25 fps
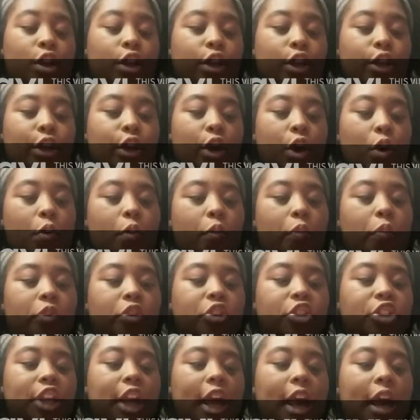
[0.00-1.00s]
You go in with
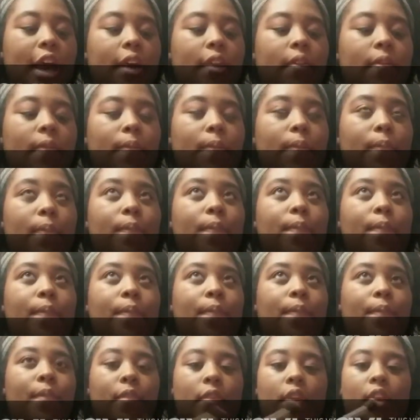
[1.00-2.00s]
shad,
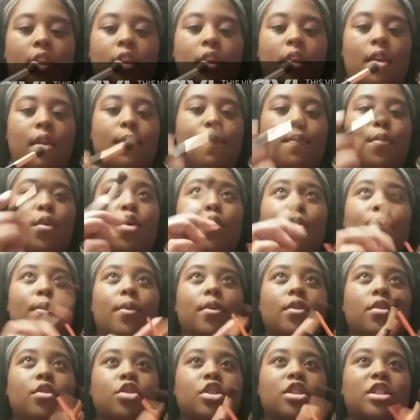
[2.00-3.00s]
boop,
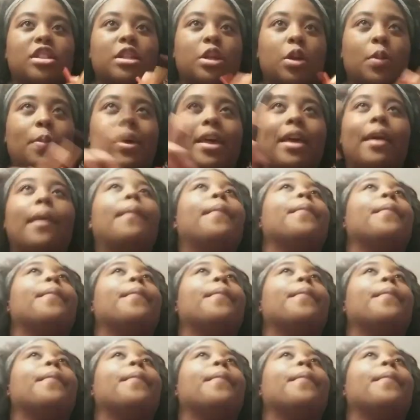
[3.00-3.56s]
just a little bit,